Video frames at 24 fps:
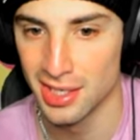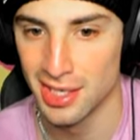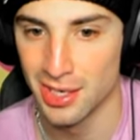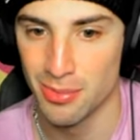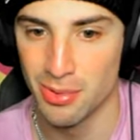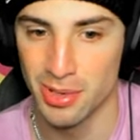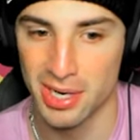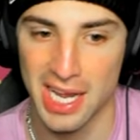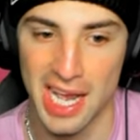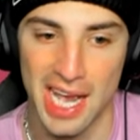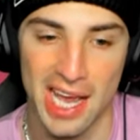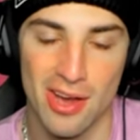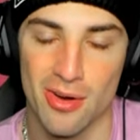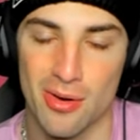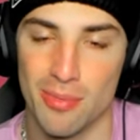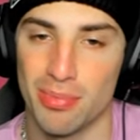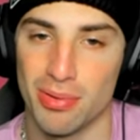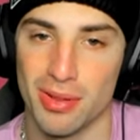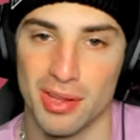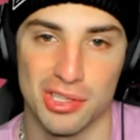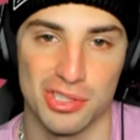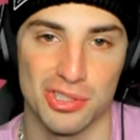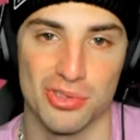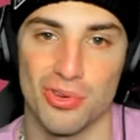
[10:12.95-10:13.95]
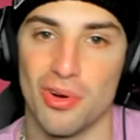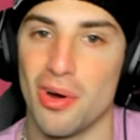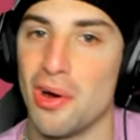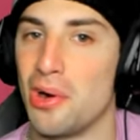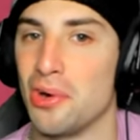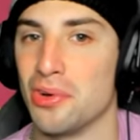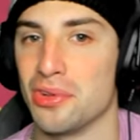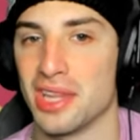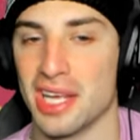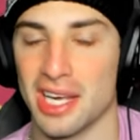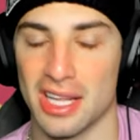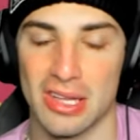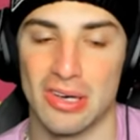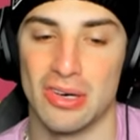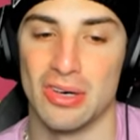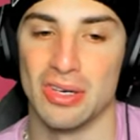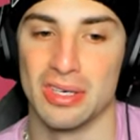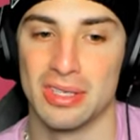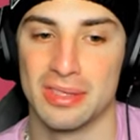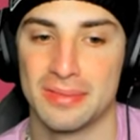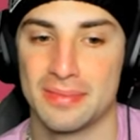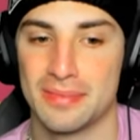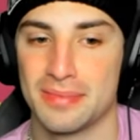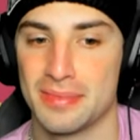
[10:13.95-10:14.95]
We're KOing Plusle all day long.
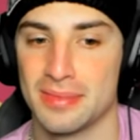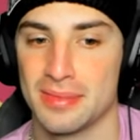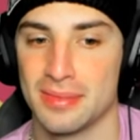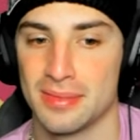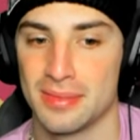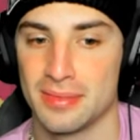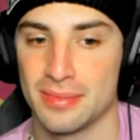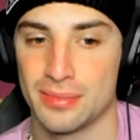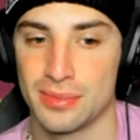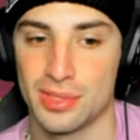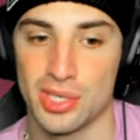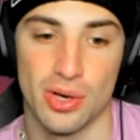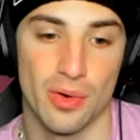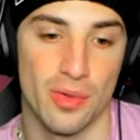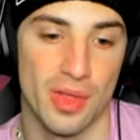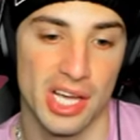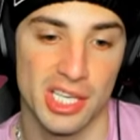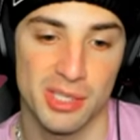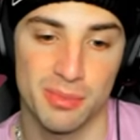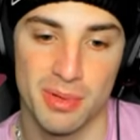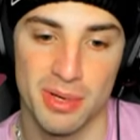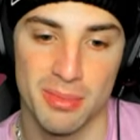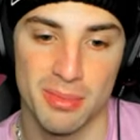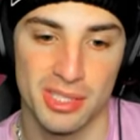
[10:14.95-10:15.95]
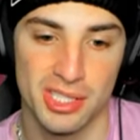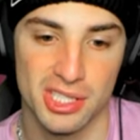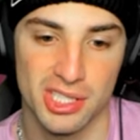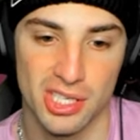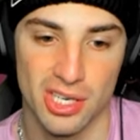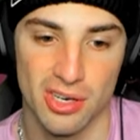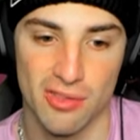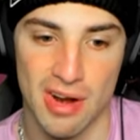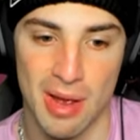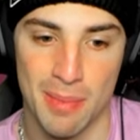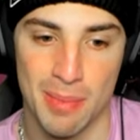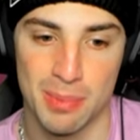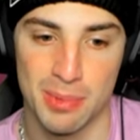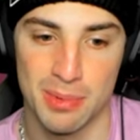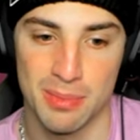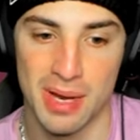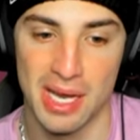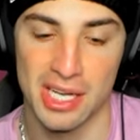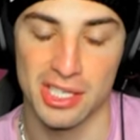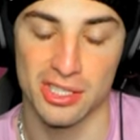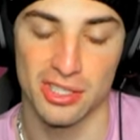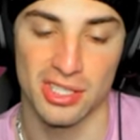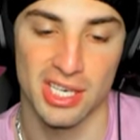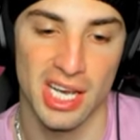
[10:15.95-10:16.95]
So that's pretty much just going to wrap up the
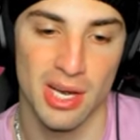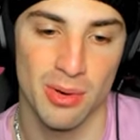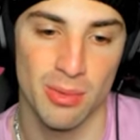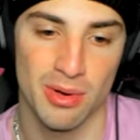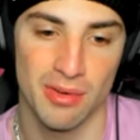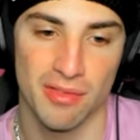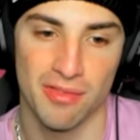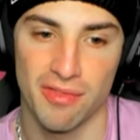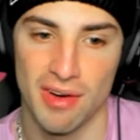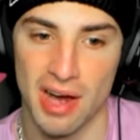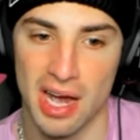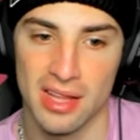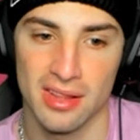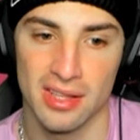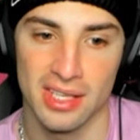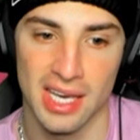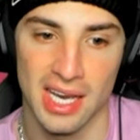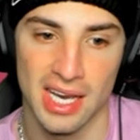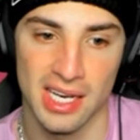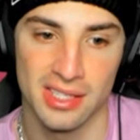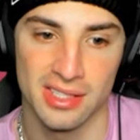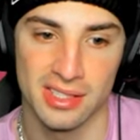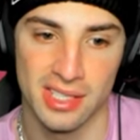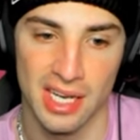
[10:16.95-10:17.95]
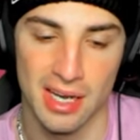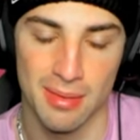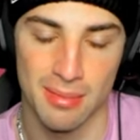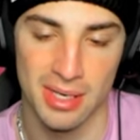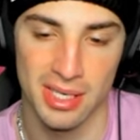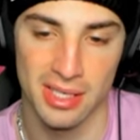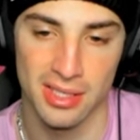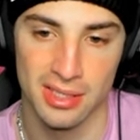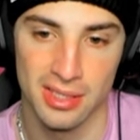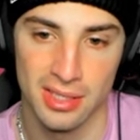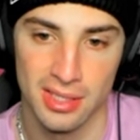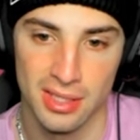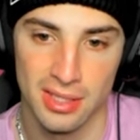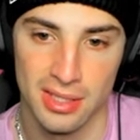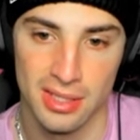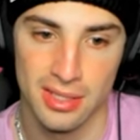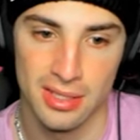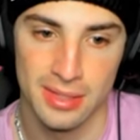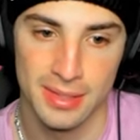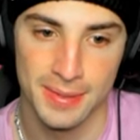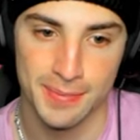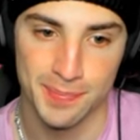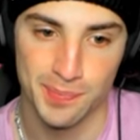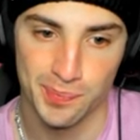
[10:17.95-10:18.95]
match. Our Tailwind finally ends. I mean,
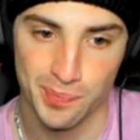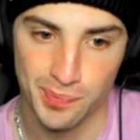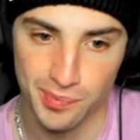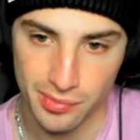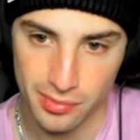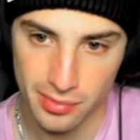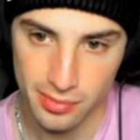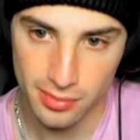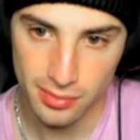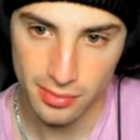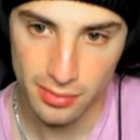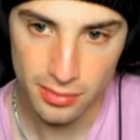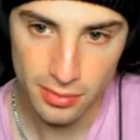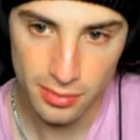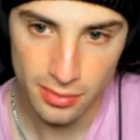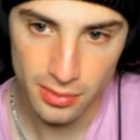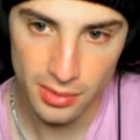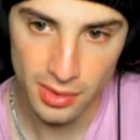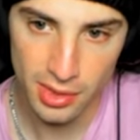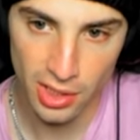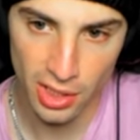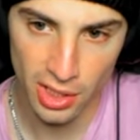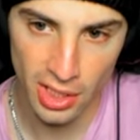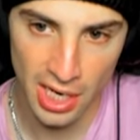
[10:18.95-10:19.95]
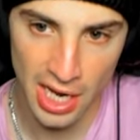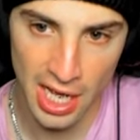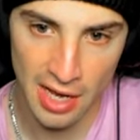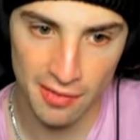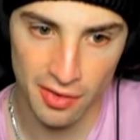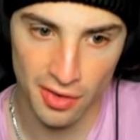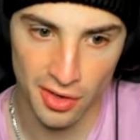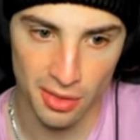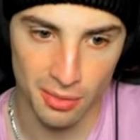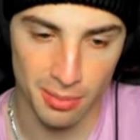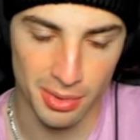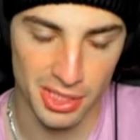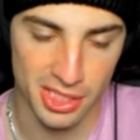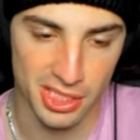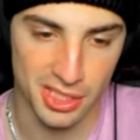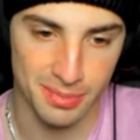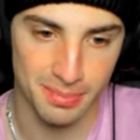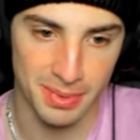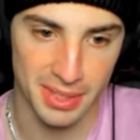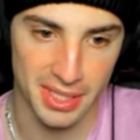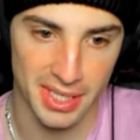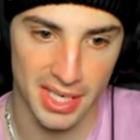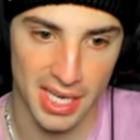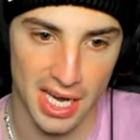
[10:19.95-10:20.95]
you're going to have a little bit of
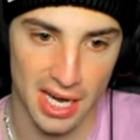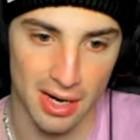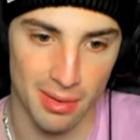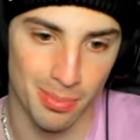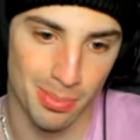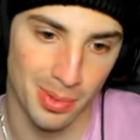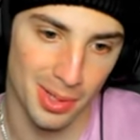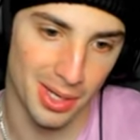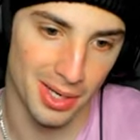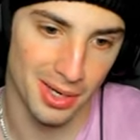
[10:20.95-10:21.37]
speed now, but